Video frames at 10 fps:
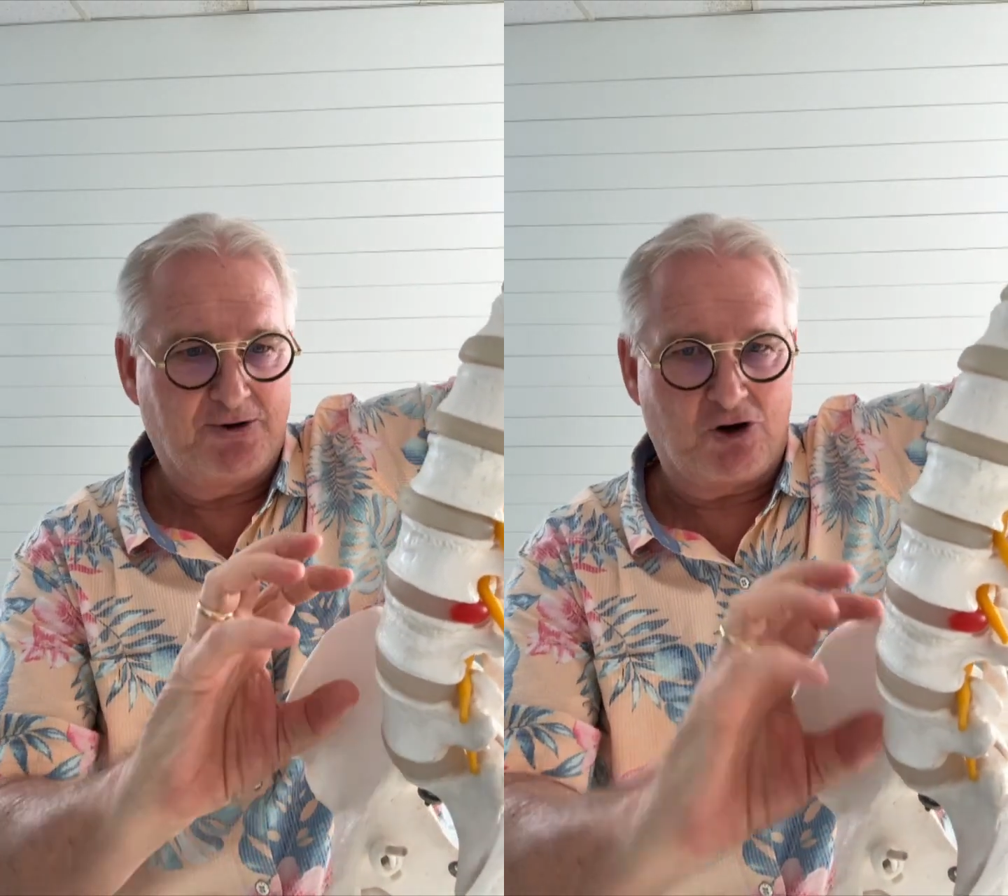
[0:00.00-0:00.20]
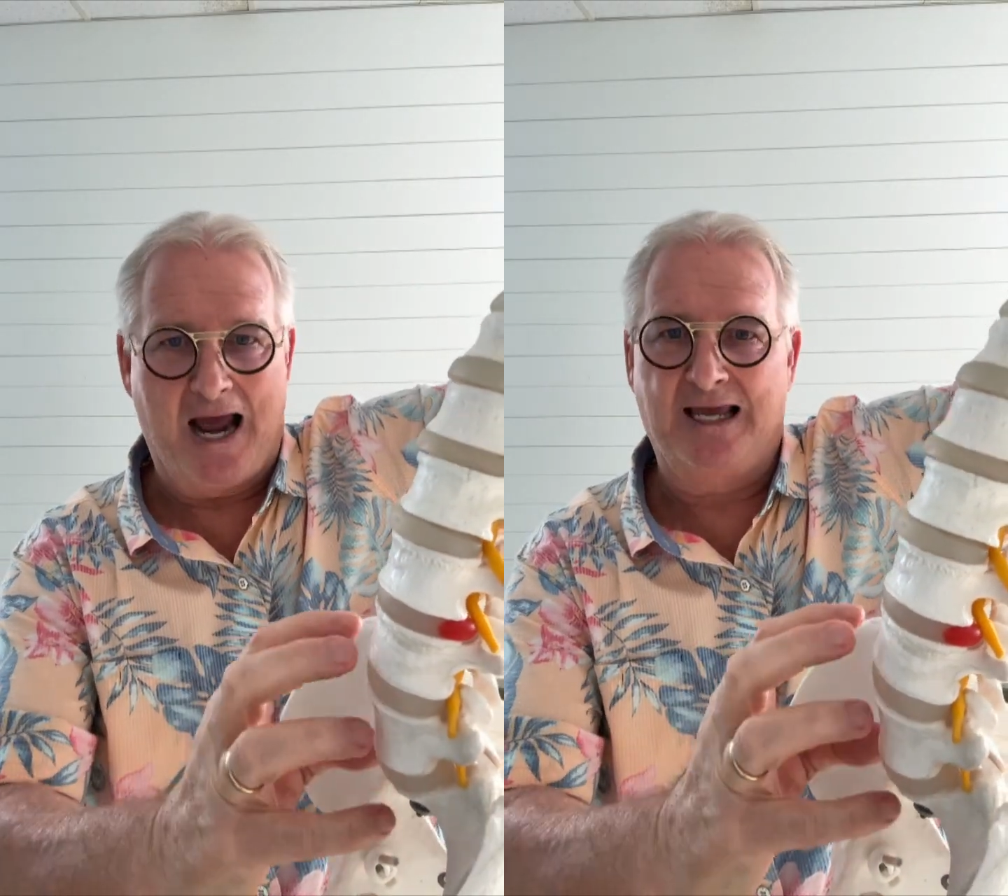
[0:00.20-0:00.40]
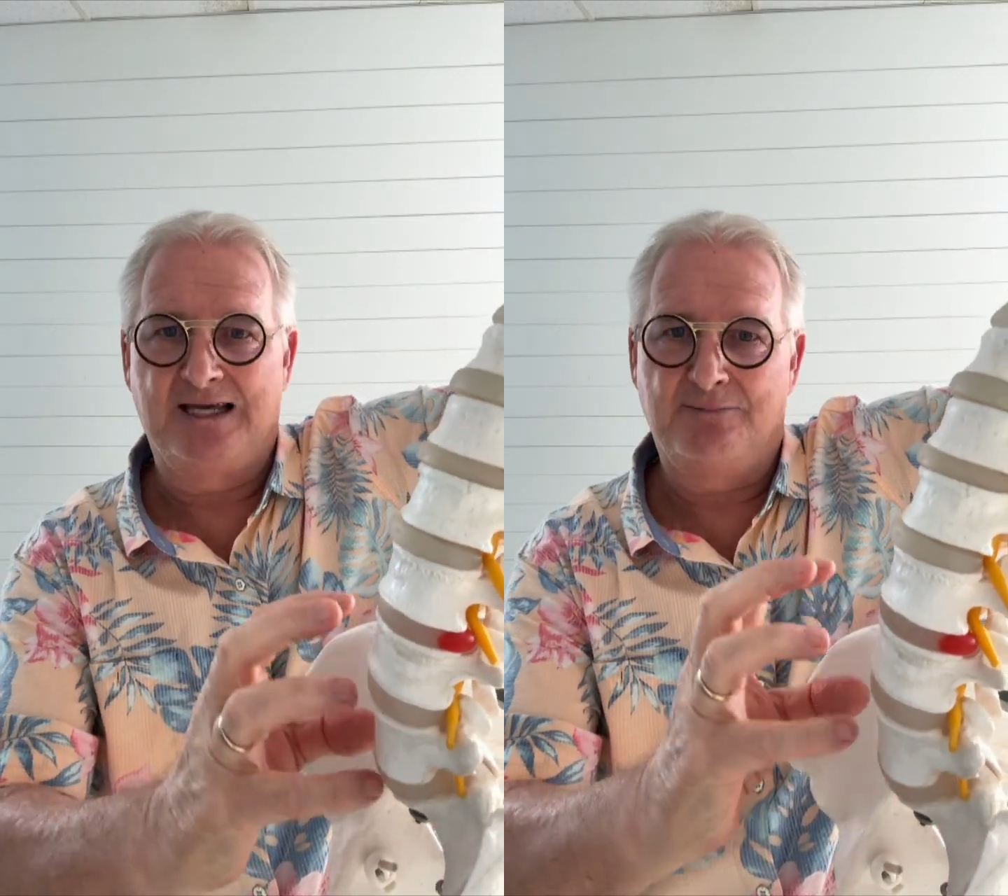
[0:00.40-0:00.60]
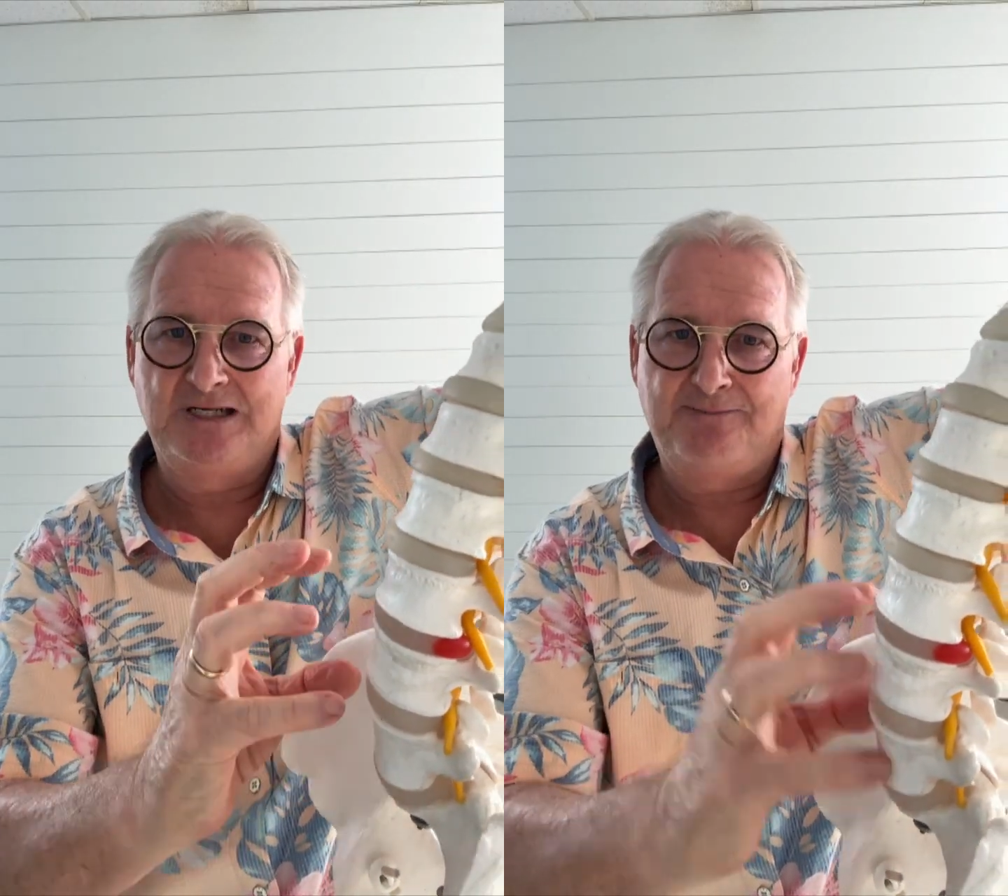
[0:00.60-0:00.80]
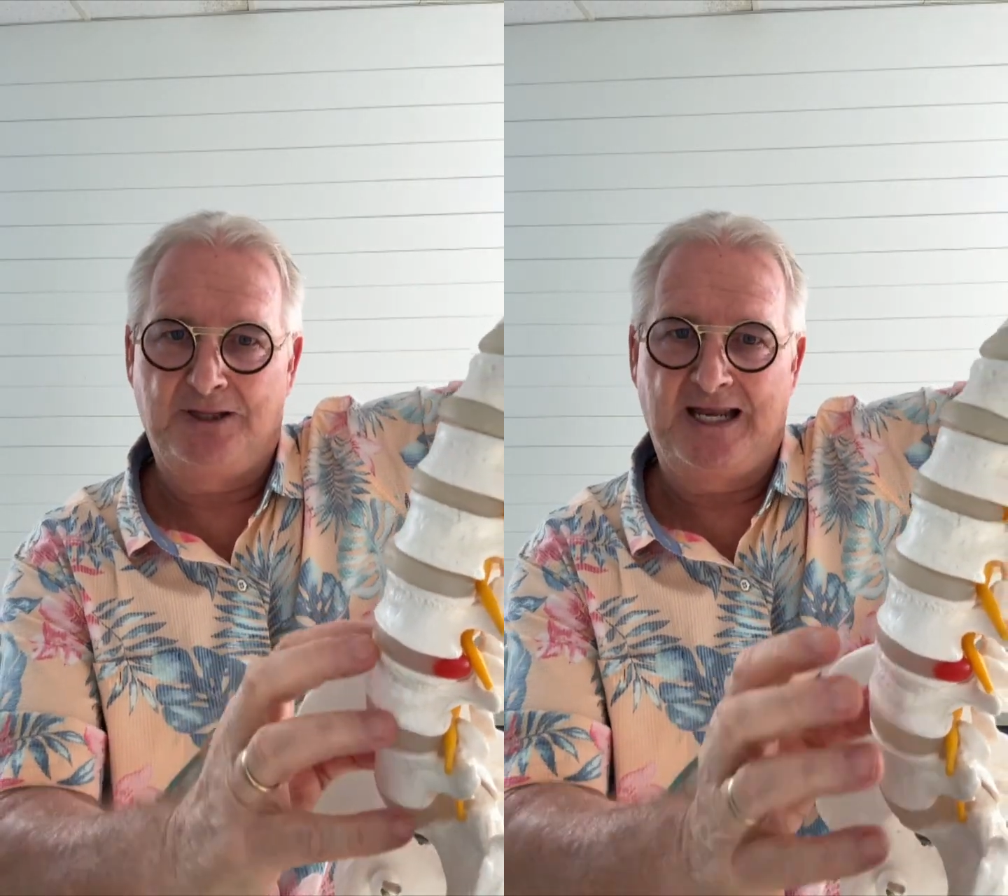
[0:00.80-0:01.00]
cracking and
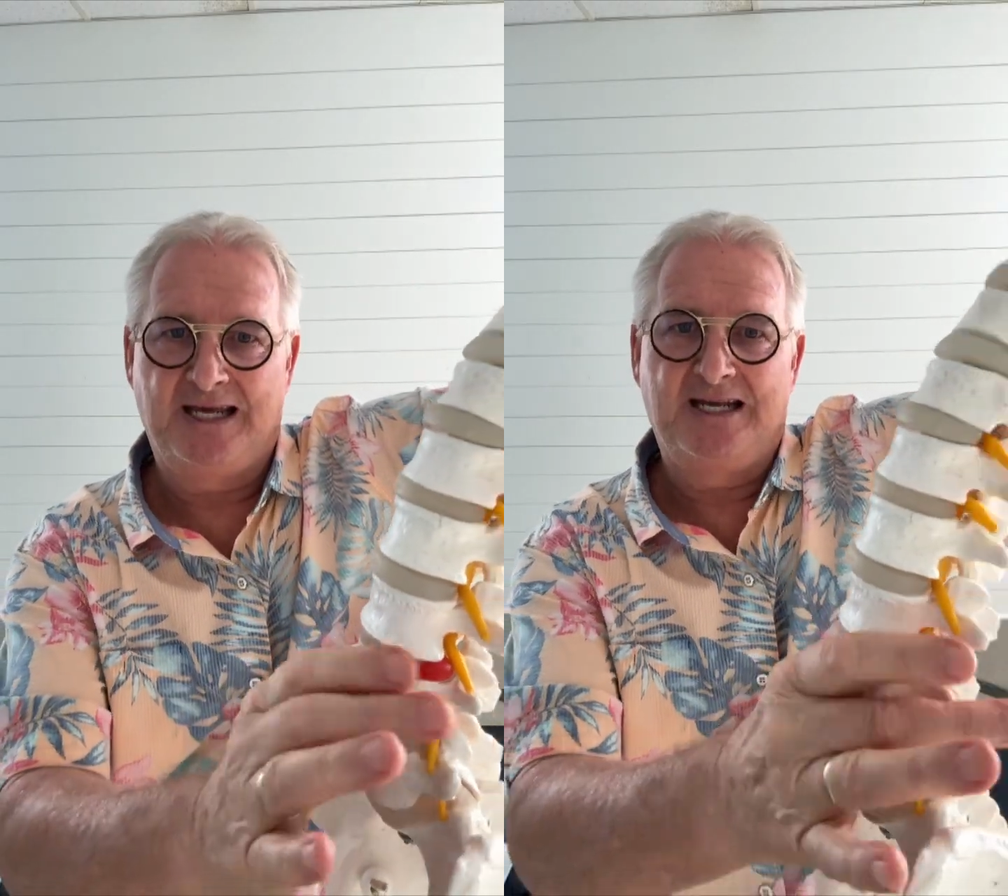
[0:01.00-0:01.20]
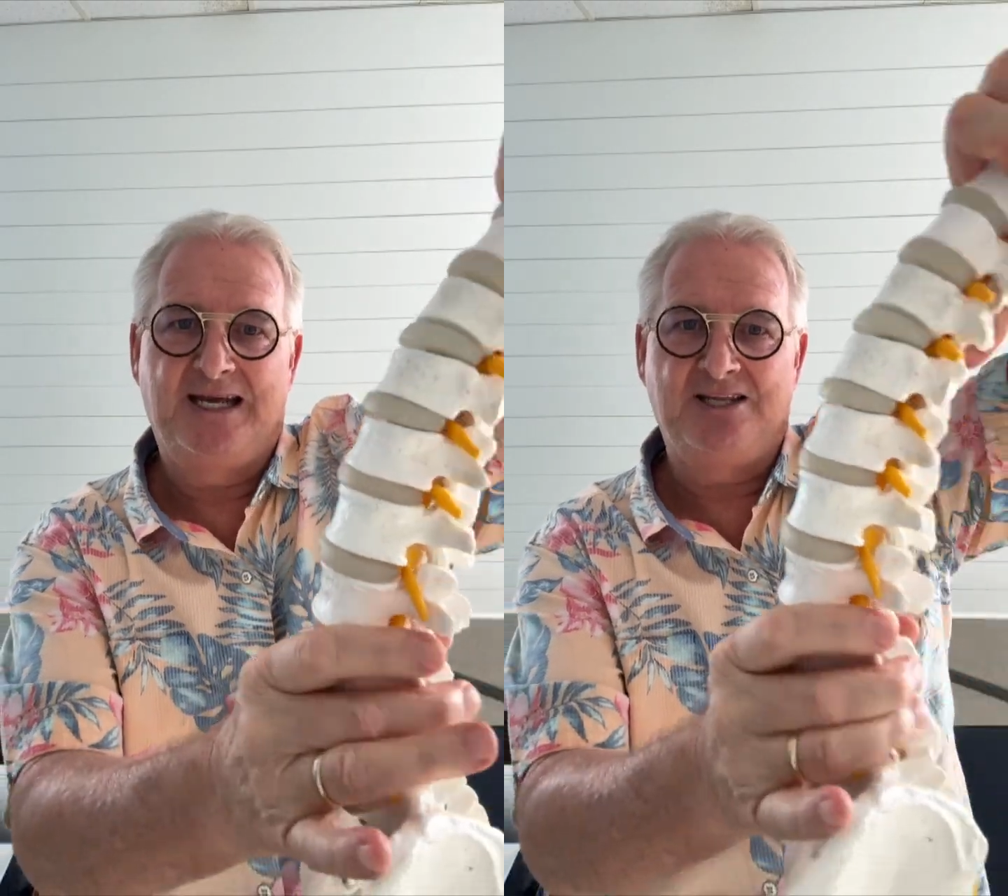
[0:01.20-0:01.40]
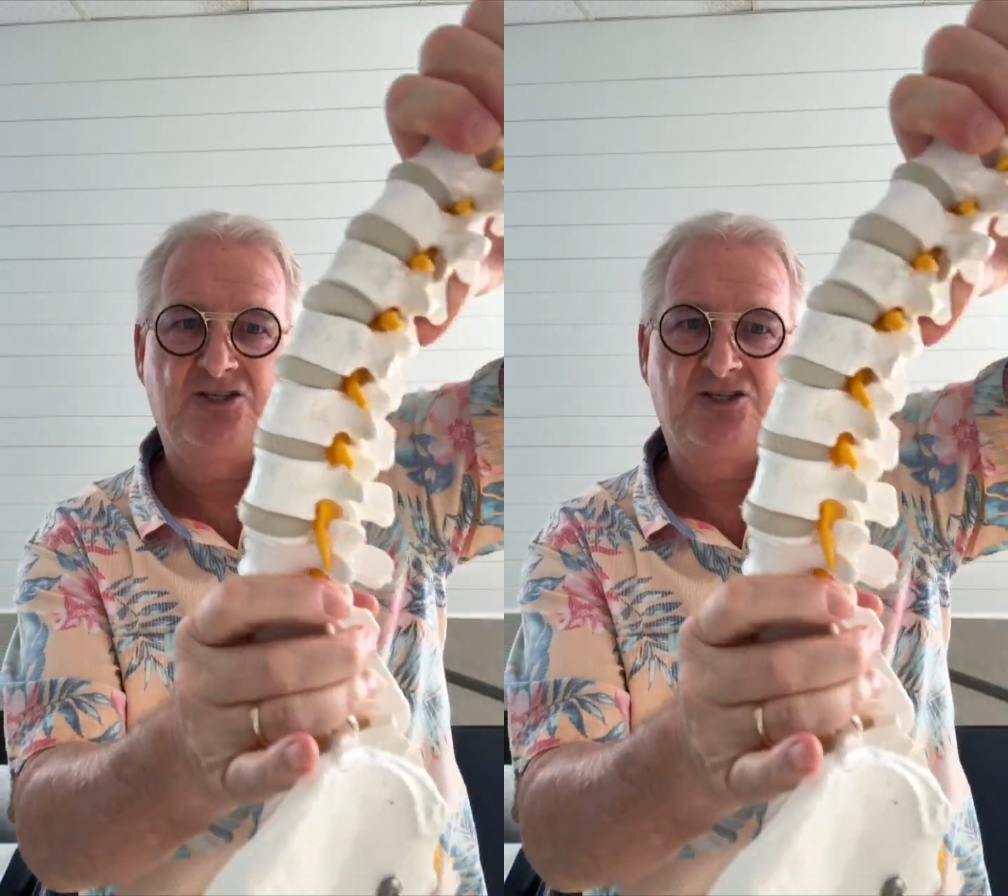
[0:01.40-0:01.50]
manipulating it. It's